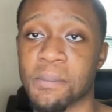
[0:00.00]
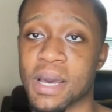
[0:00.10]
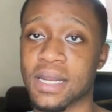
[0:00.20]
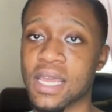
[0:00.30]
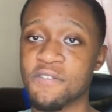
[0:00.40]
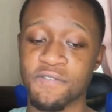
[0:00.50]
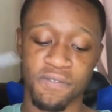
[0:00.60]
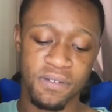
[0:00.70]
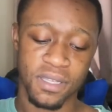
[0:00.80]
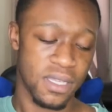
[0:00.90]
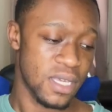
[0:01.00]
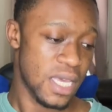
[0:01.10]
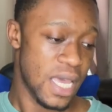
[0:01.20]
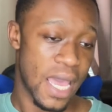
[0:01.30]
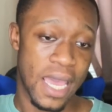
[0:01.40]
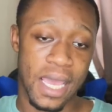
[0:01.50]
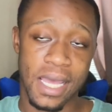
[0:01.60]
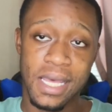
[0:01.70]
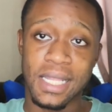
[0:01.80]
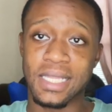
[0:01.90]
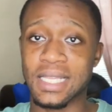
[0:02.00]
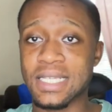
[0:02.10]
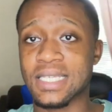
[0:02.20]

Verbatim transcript: my knife and let's